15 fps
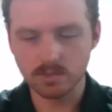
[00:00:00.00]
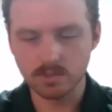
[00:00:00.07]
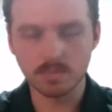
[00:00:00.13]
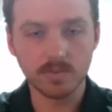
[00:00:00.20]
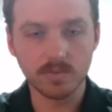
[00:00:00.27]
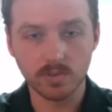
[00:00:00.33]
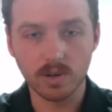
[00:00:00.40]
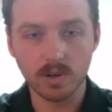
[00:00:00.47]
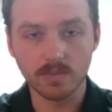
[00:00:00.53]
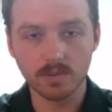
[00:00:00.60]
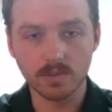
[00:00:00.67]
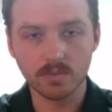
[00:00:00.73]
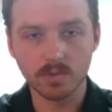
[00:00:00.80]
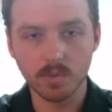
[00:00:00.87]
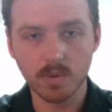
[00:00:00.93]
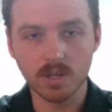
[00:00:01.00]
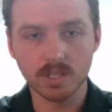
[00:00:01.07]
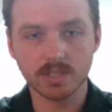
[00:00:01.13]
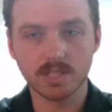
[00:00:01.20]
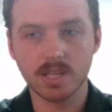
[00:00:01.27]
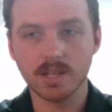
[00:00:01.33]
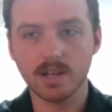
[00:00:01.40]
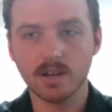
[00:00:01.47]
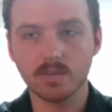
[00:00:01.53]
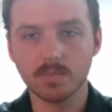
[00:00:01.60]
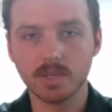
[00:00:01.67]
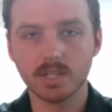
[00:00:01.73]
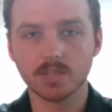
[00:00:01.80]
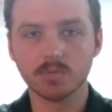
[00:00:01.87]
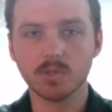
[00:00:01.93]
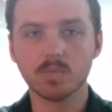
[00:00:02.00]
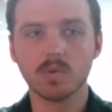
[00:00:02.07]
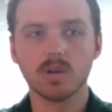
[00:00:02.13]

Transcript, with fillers: to be forever. We want to stand out because we